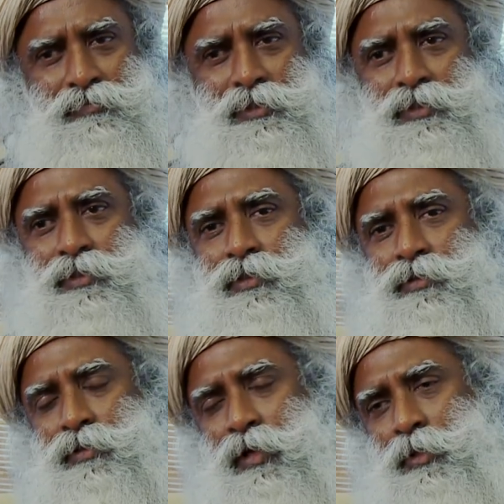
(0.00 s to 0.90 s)
it's…
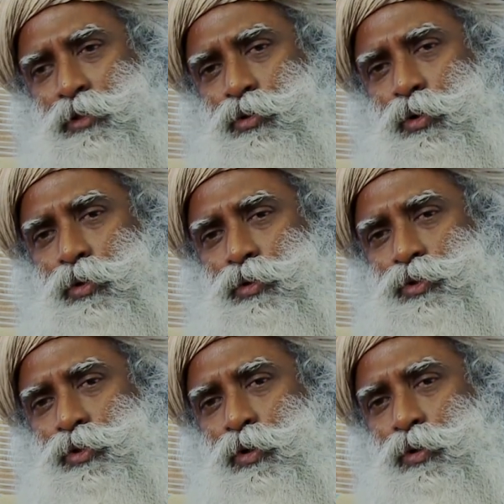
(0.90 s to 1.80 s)
I mean,
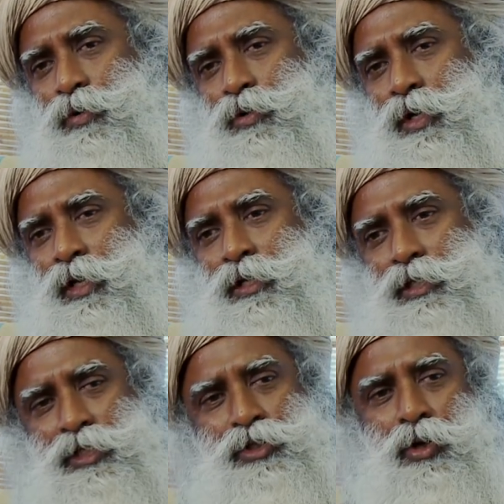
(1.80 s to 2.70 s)
so
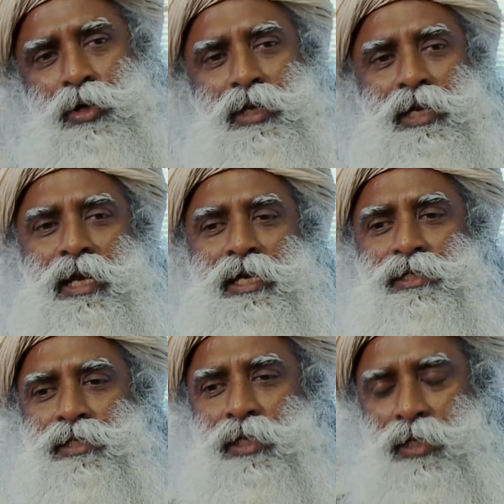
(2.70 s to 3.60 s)

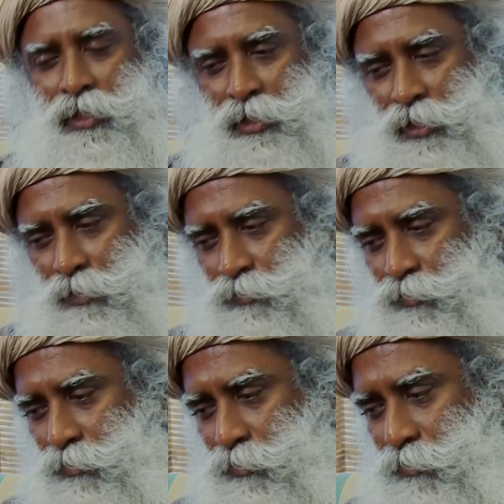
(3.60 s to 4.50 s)
disorganized. If
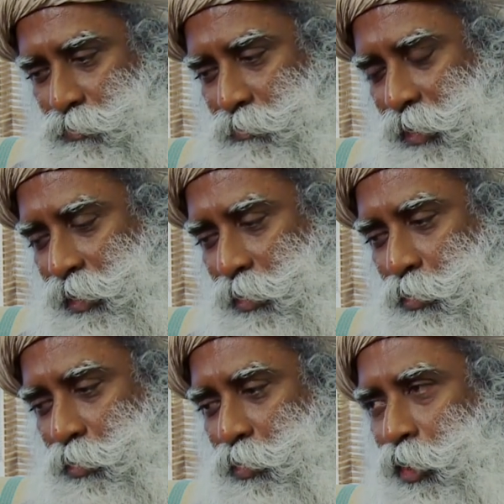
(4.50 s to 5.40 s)
you make a
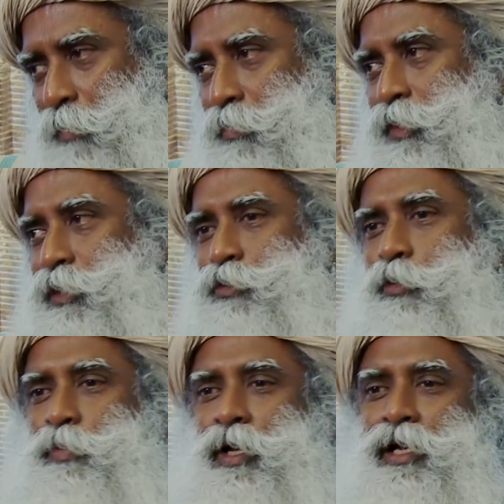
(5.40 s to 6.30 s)
good crop, there is
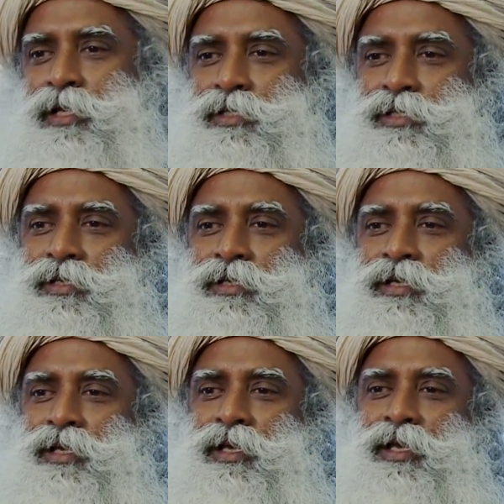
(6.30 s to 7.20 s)
no price.
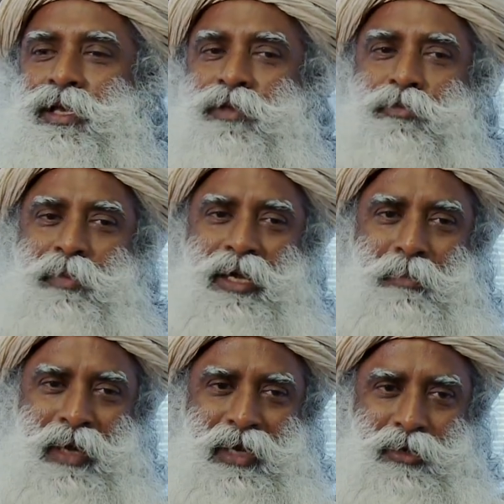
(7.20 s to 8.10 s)
If you make a
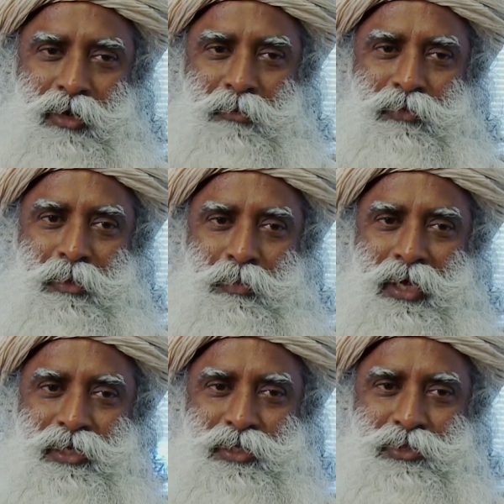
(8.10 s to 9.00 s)
bad crop, when the
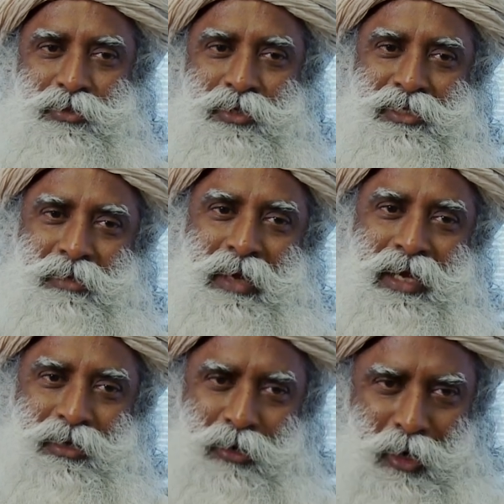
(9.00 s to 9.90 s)
price is good, it's a
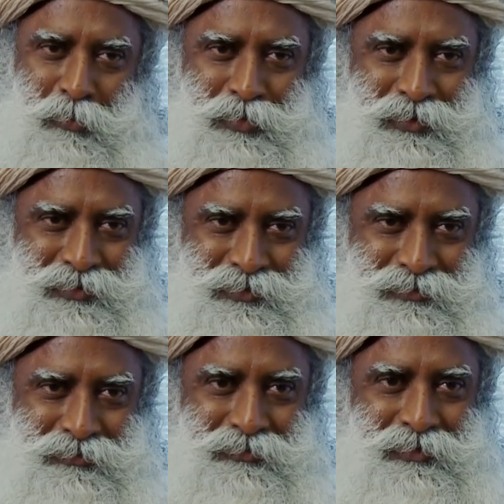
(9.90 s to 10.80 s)
bad crop.
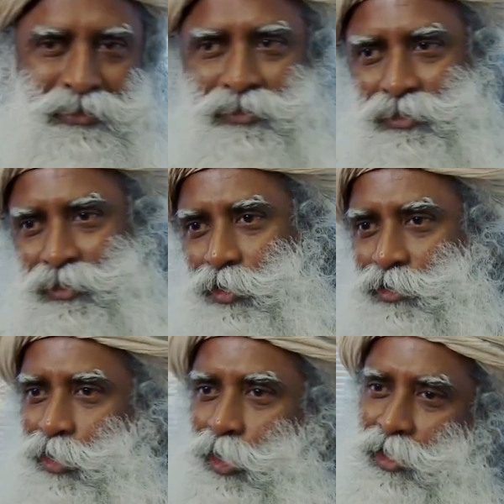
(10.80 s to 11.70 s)
It's, you know,
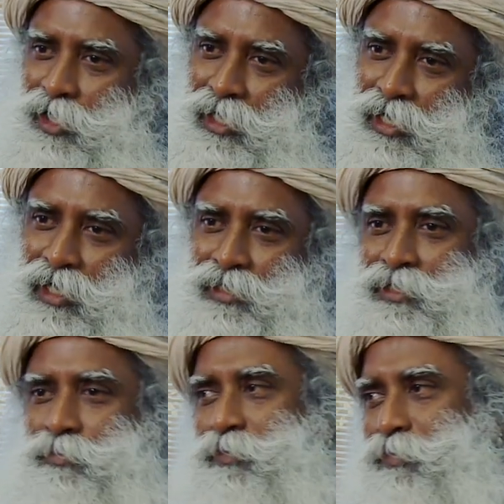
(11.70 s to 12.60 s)
it's alternating like
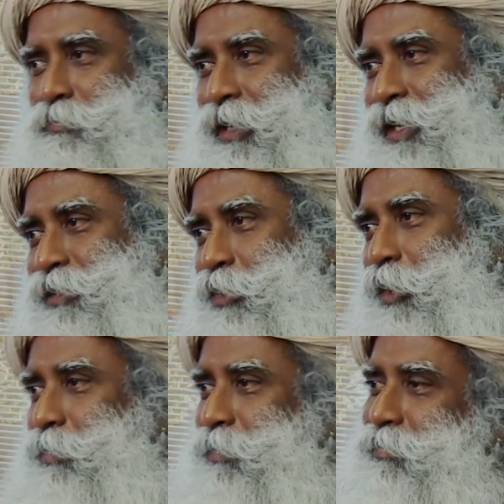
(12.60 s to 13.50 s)
this, between bad
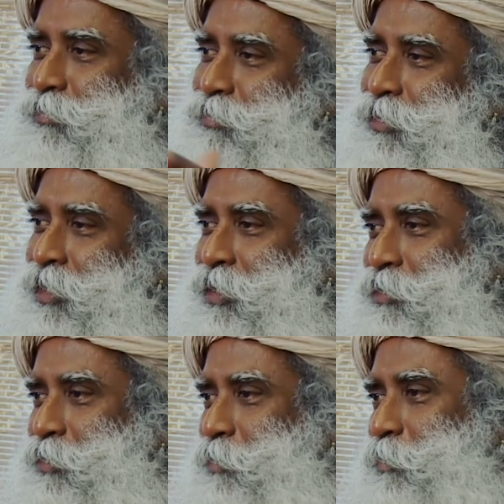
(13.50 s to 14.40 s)
crop and
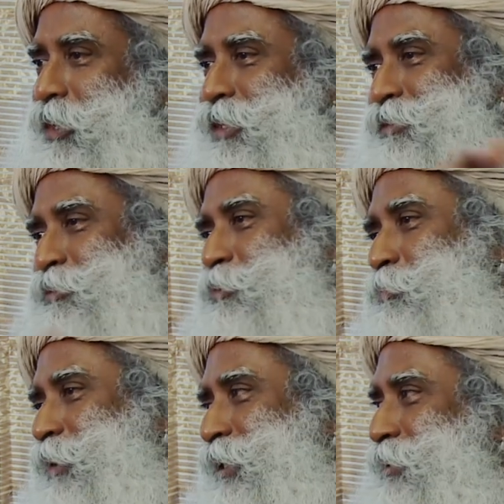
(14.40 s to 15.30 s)
good price and
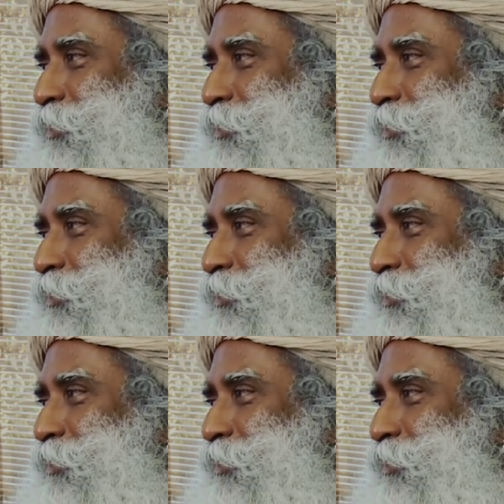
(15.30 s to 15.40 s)
good price